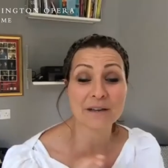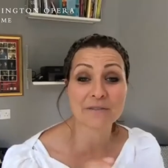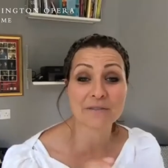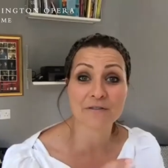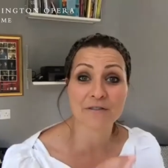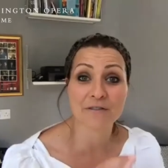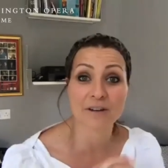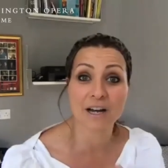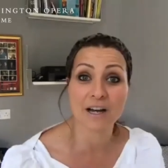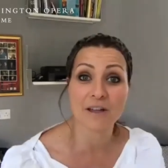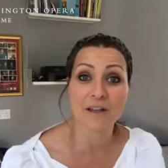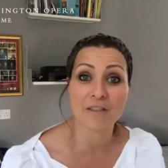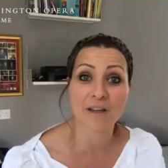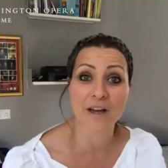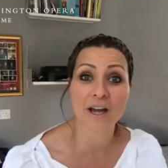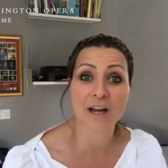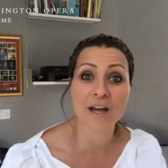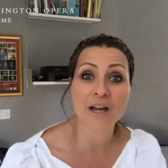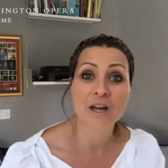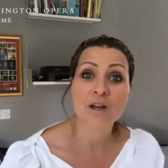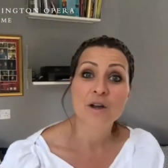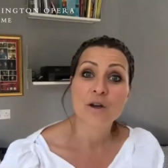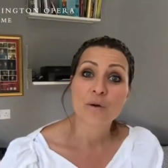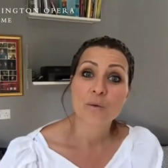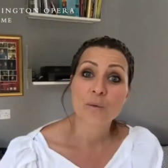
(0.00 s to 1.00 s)
further,
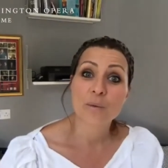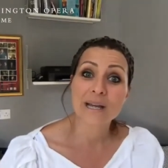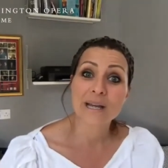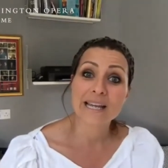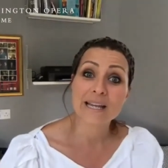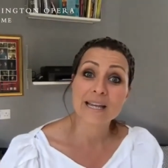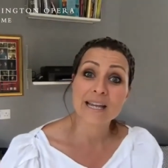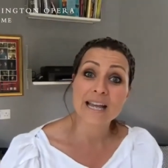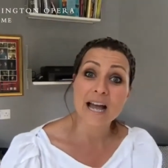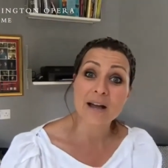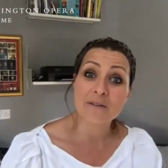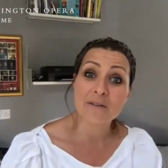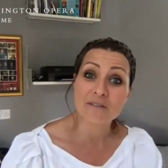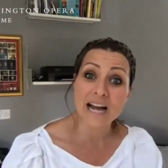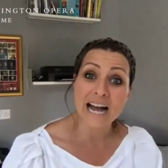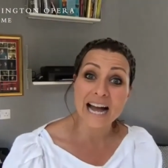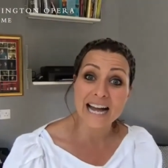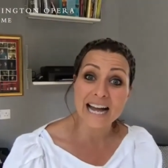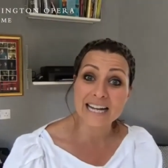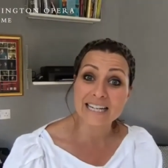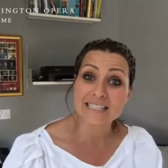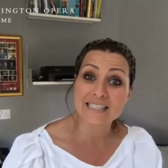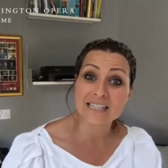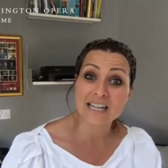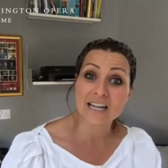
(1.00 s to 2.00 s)
we
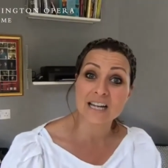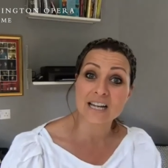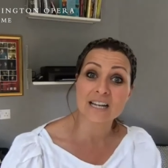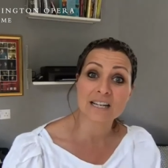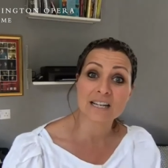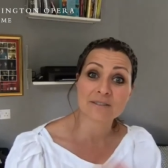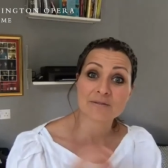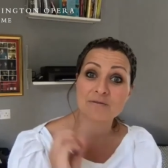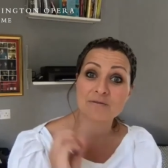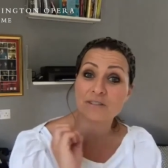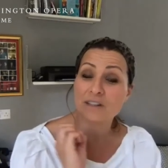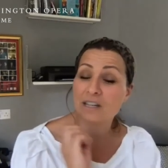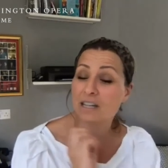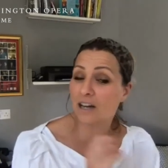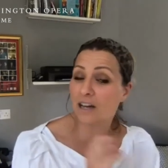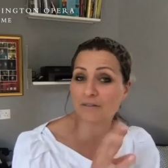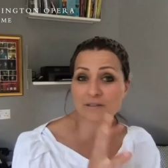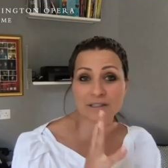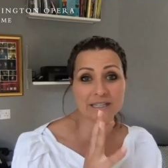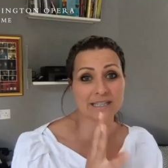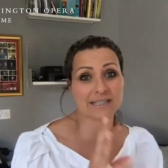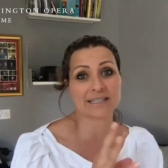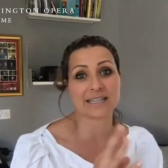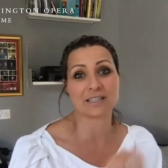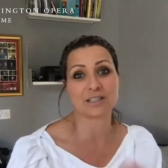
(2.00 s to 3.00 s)
had a
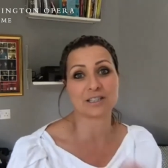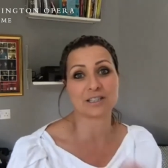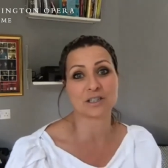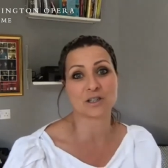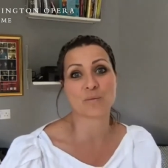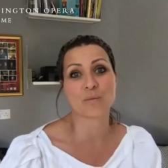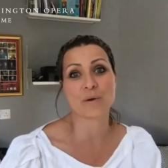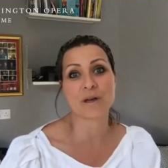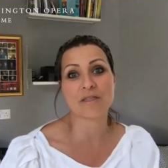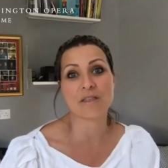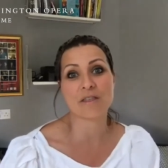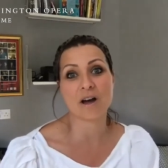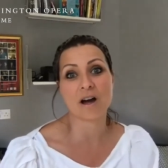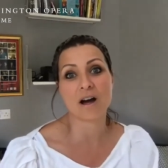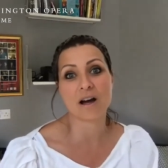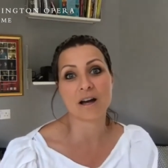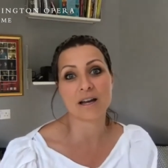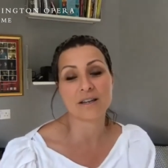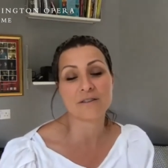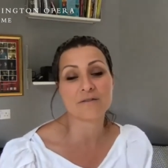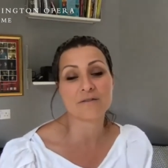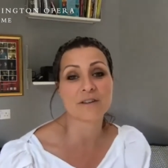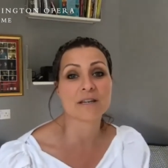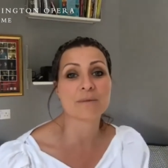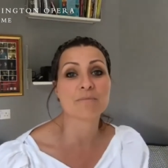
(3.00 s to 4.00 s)
lovely session with
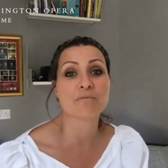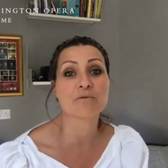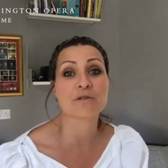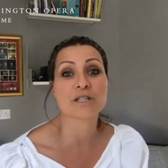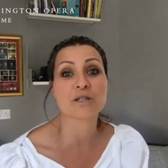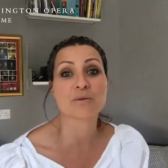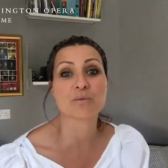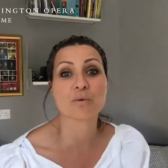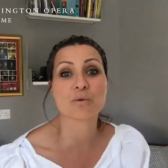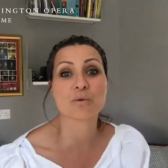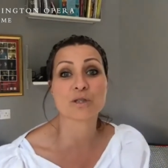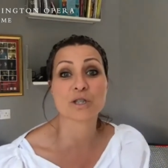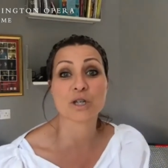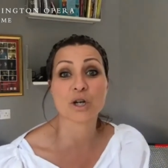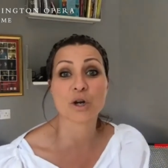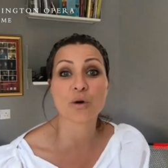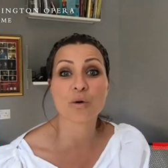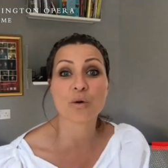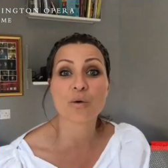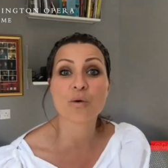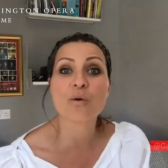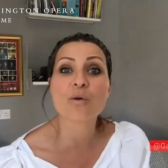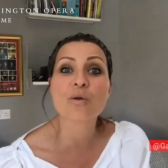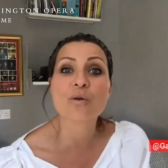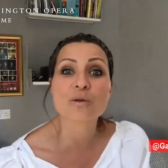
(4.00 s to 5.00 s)
Ivy Bridgwater
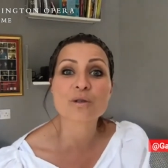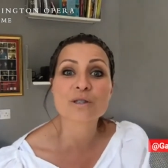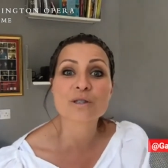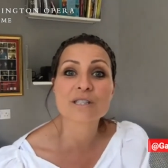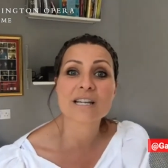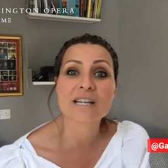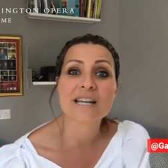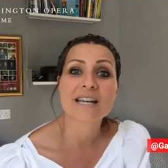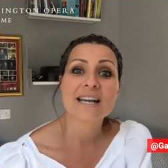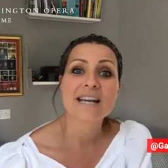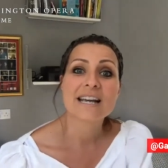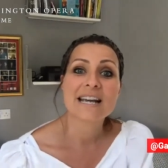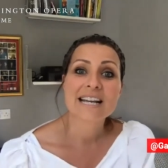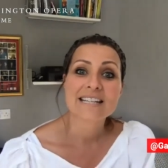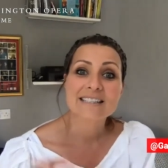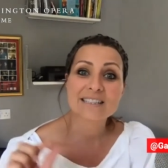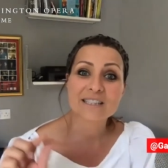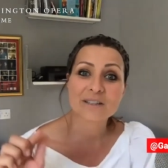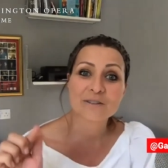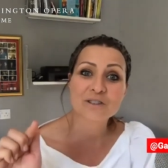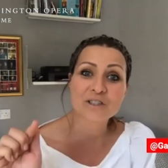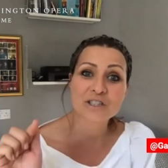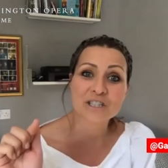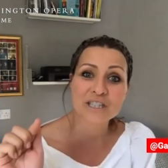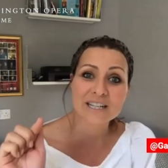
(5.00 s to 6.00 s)
Court. So
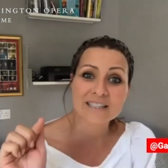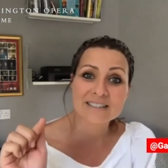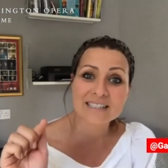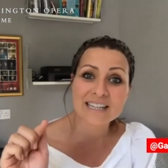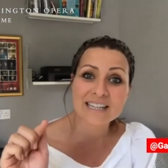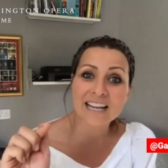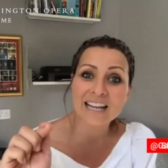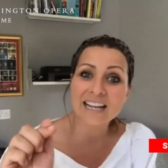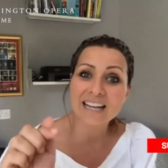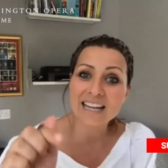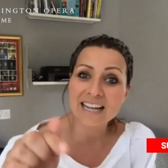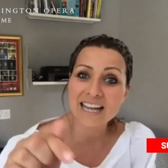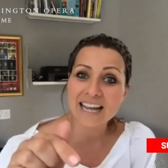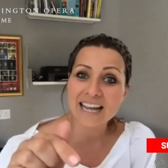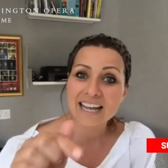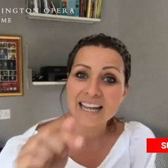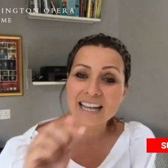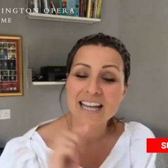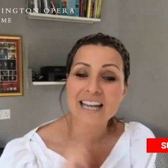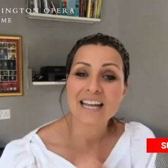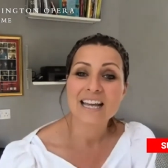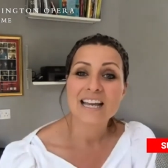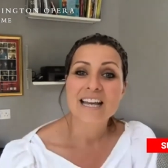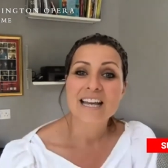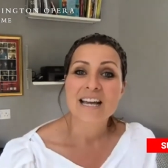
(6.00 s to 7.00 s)
just click
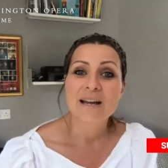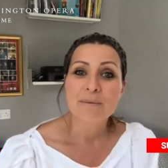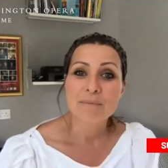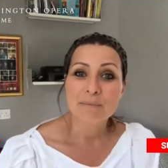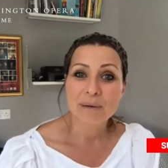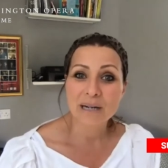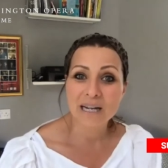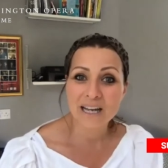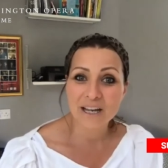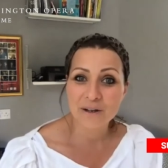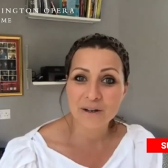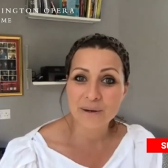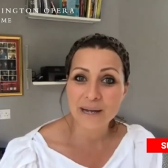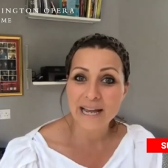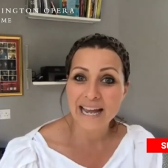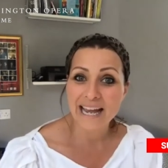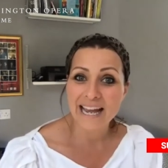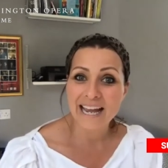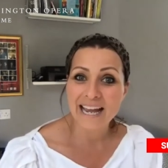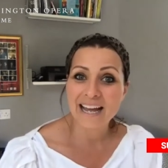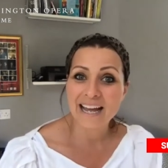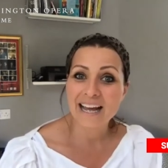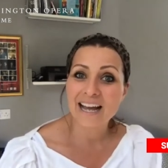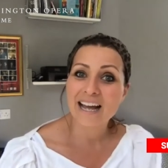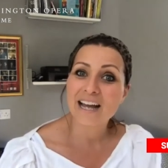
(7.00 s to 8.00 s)
below
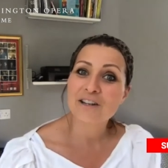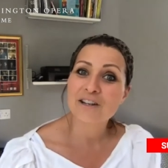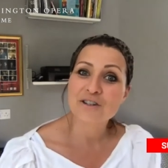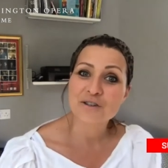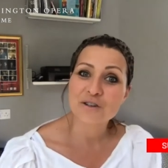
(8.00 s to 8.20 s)
here and you